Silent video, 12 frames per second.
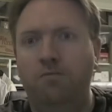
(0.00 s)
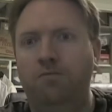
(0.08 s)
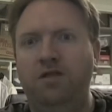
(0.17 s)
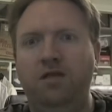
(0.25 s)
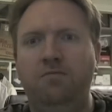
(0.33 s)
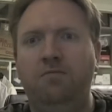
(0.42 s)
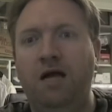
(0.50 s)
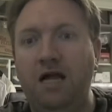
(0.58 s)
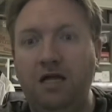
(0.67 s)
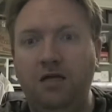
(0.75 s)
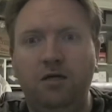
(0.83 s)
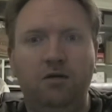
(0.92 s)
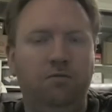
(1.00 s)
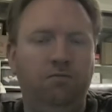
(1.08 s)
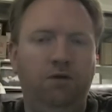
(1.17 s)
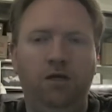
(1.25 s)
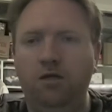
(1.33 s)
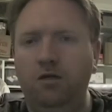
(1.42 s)
but then Mike,
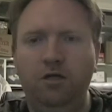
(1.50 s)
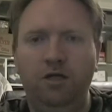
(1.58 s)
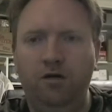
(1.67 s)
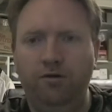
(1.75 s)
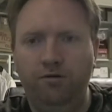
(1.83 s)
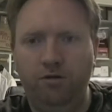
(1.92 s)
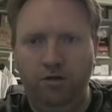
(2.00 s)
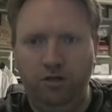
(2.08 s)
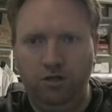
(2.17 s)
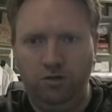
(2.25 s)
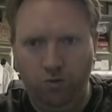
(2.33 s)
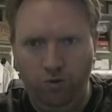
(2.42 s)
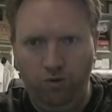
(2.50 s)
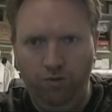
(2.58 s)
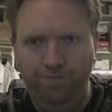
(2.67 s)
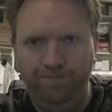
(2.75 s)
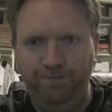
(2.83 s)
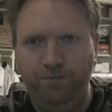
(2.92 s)
being the leader of the
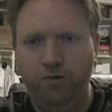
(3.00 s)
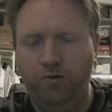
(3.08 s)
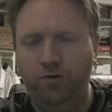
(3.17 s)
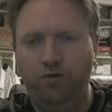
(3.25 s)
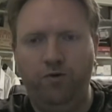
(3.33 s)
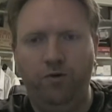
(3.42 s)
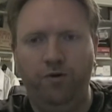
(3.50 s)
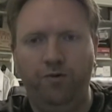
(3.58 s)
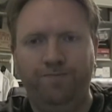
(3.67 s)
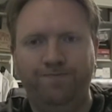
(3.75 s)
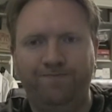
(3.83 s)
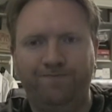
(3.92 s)
group or the crew,